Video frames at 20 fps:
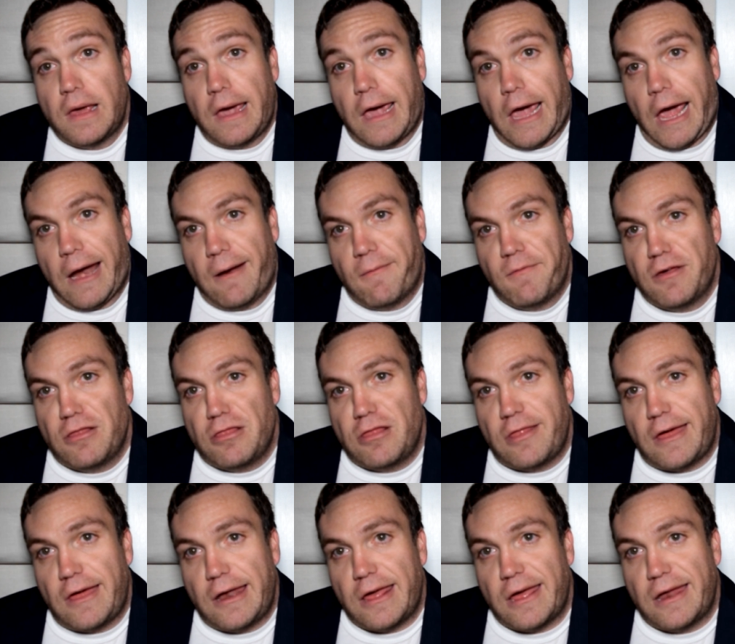And if this is
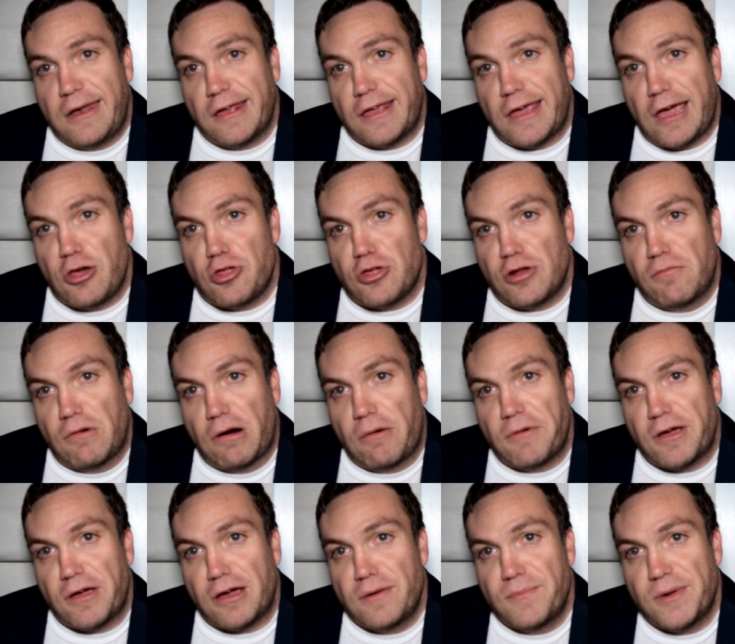any indication of what
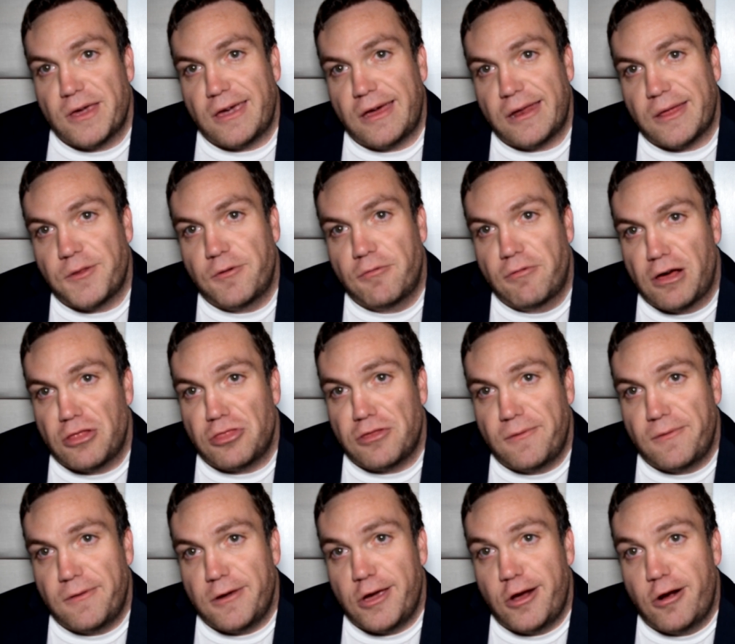we can be getting the rest of
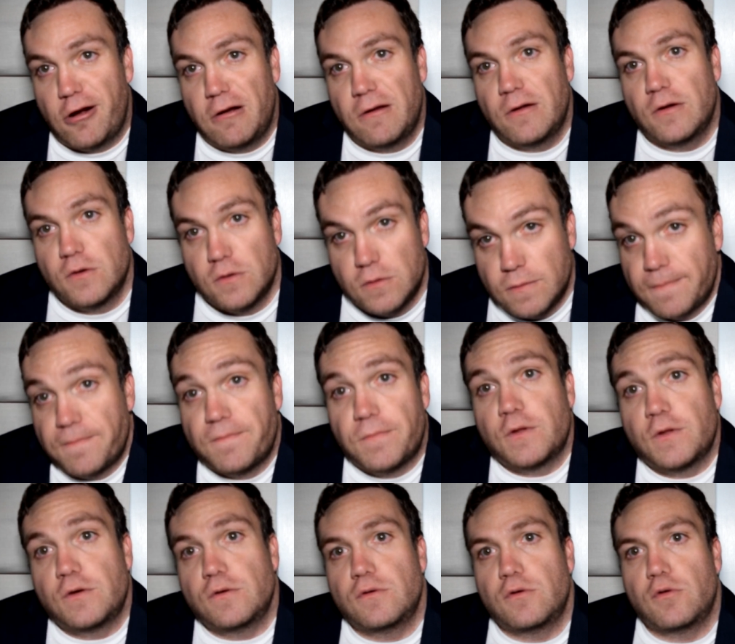the year,
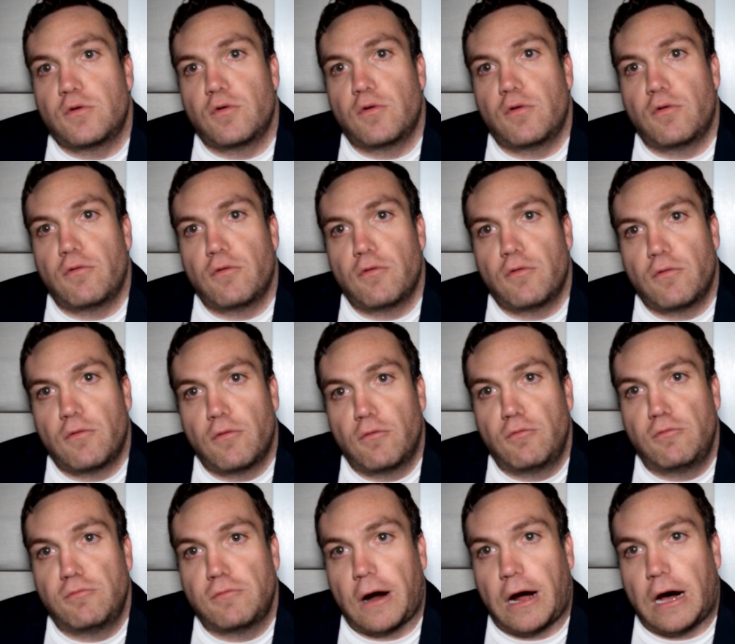
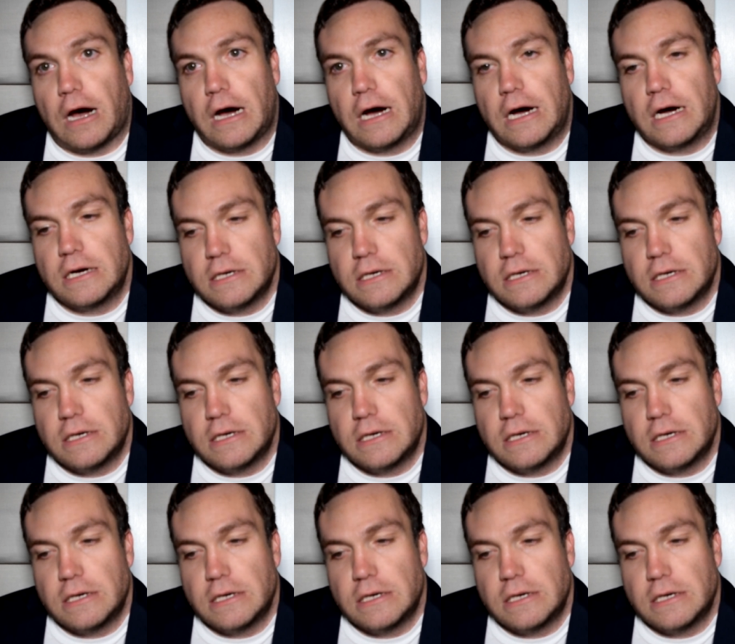hoorah!